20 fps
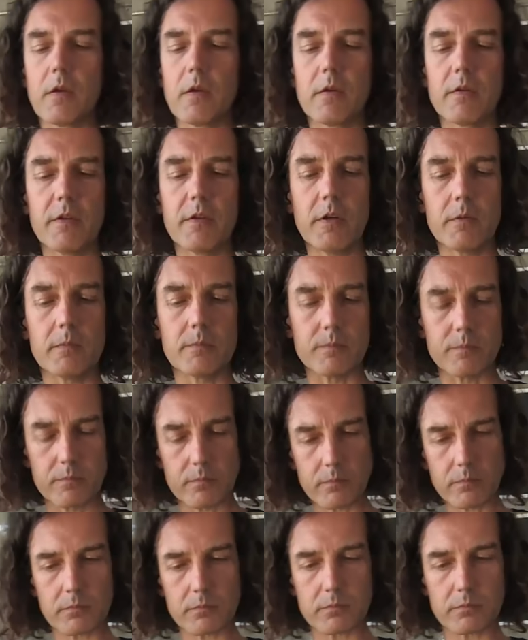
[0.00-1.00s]
So
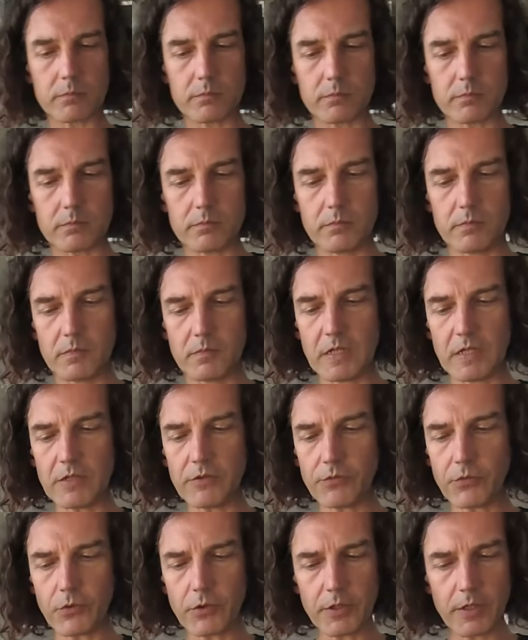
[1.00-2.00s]

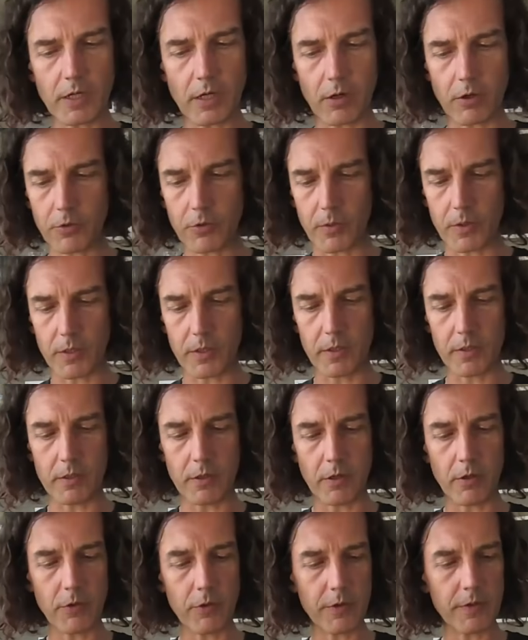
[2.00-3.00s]
that's for the
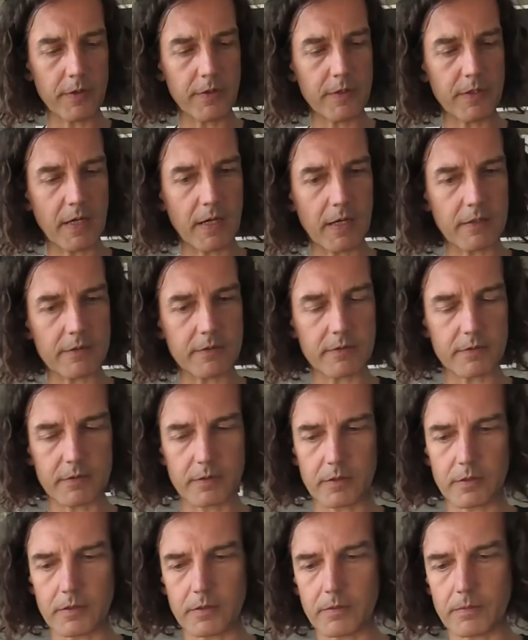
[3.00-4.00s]
hardware. Other than that,
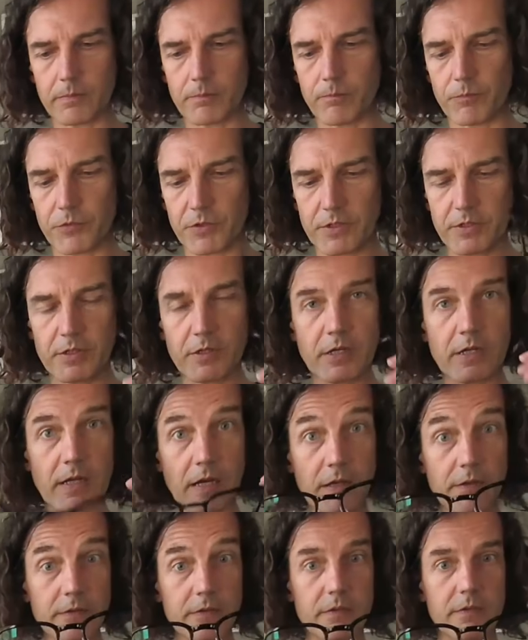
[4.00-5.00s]
the
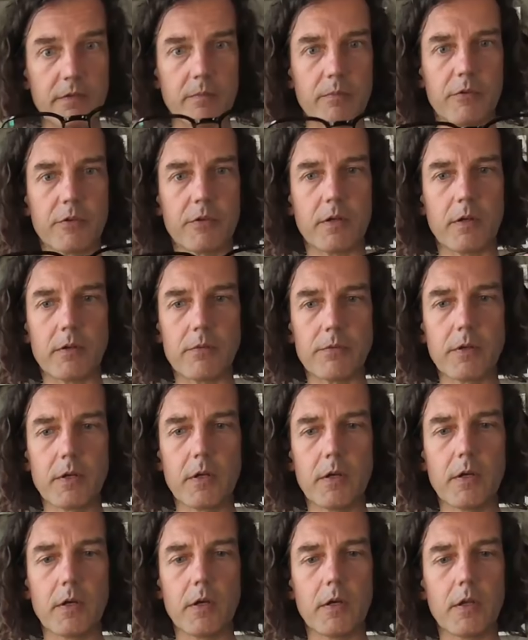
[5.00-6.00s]
glasses themselves
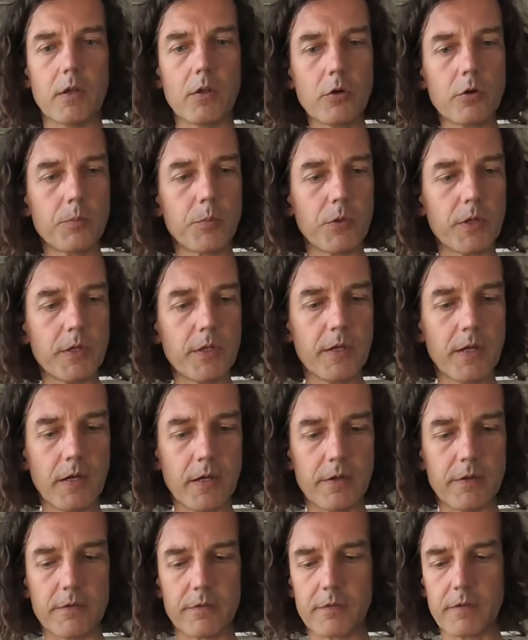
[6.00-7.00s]
look pretty
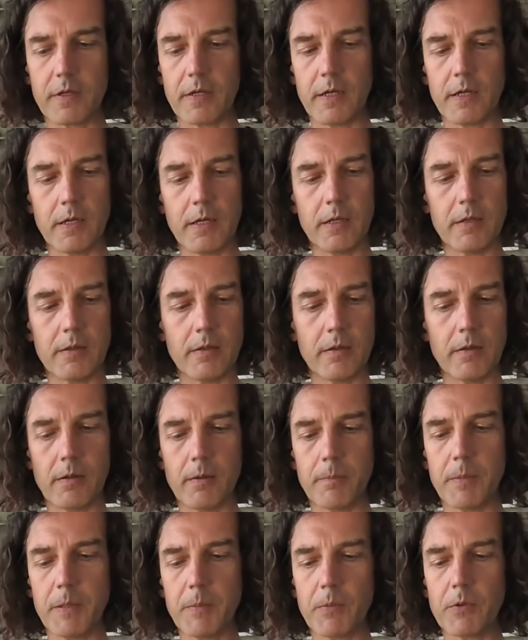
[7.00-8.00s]
nice,
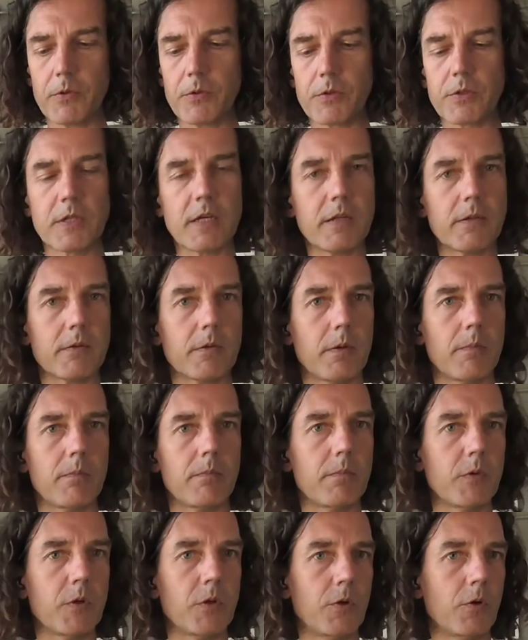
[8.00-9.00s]
and people don't get
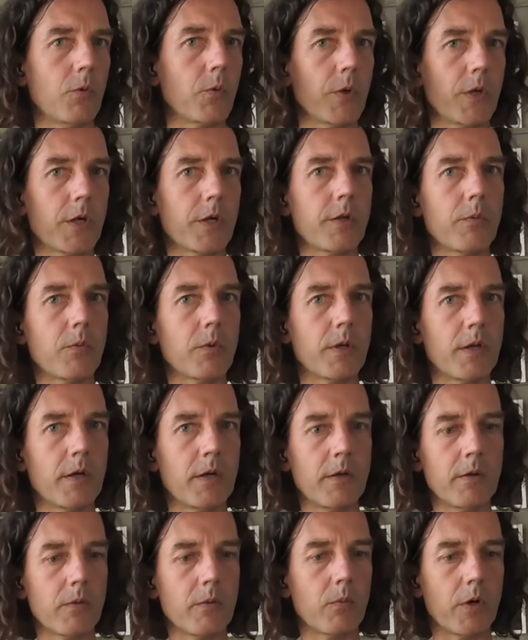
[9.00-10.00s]
weird when
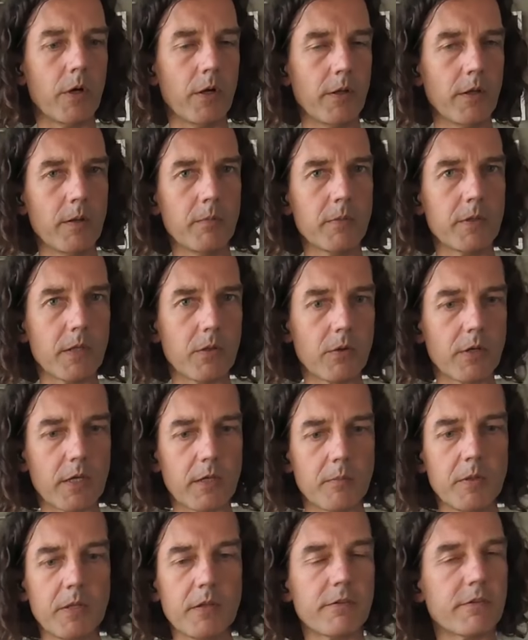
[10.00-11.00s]
I wear them. They look
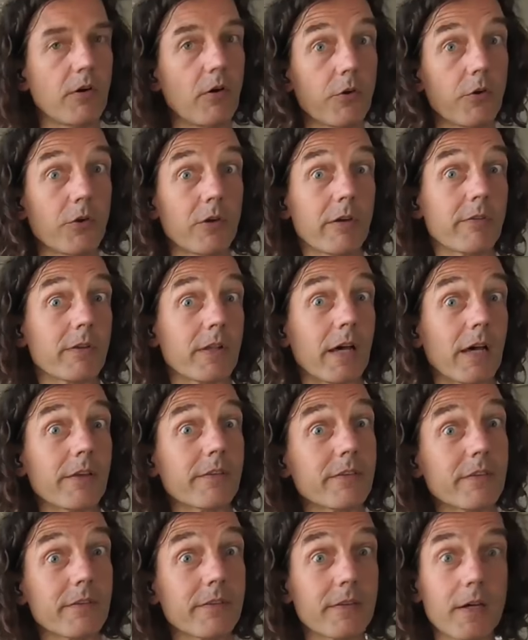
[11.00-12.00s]
at me and say, "Oh, you have
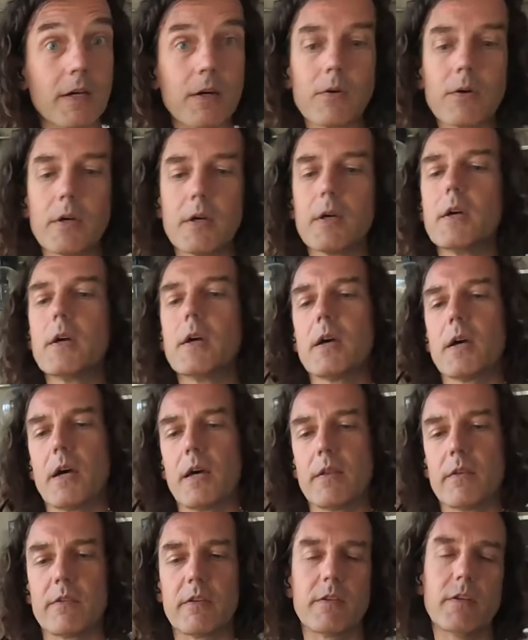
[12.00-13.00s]
glasses now?"
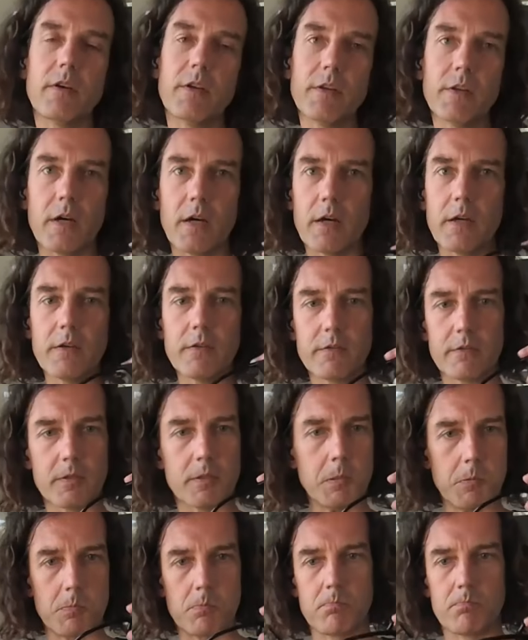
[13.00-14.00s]
And I say, "They're nice,
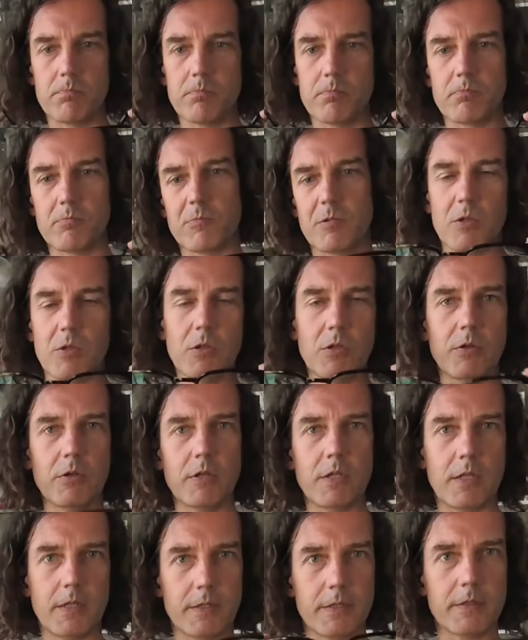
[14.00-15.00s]
and you
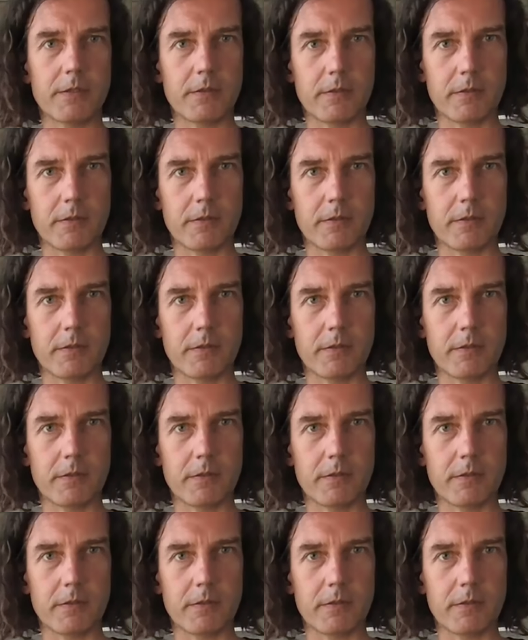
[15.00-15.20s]
look like